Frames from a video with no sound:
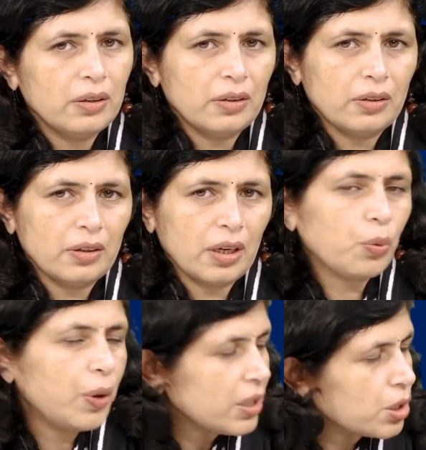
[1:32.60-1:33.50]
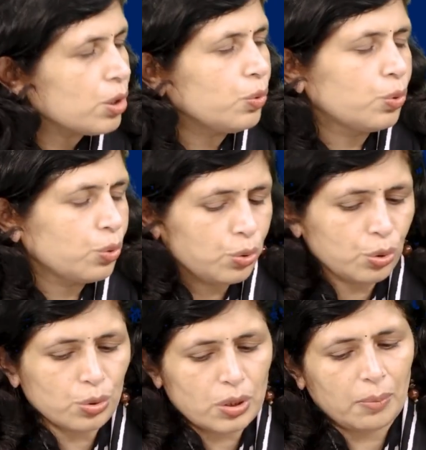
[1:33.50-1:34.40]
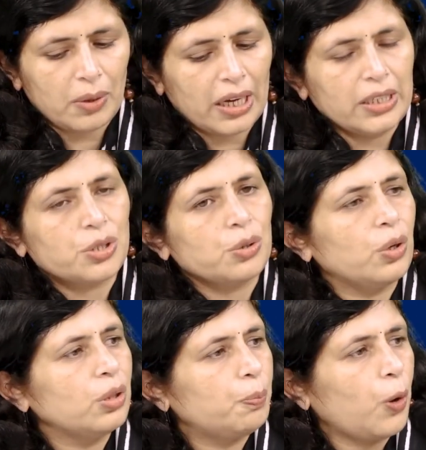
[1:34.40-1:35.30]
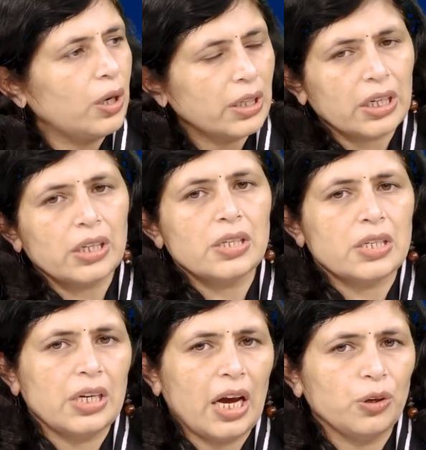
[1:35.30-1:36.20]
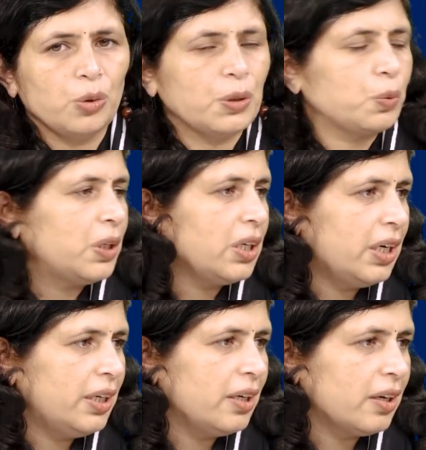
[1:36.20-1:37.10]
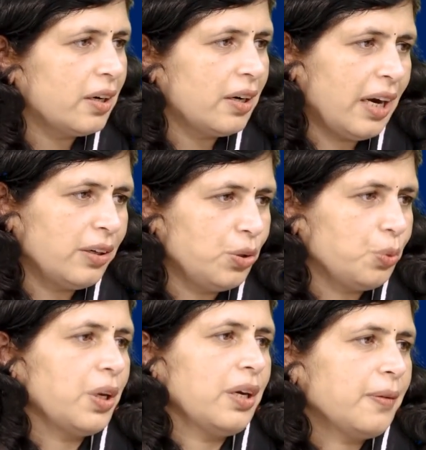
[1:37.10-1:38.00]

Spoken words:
request you to throw some light on the political scenario between India and UK.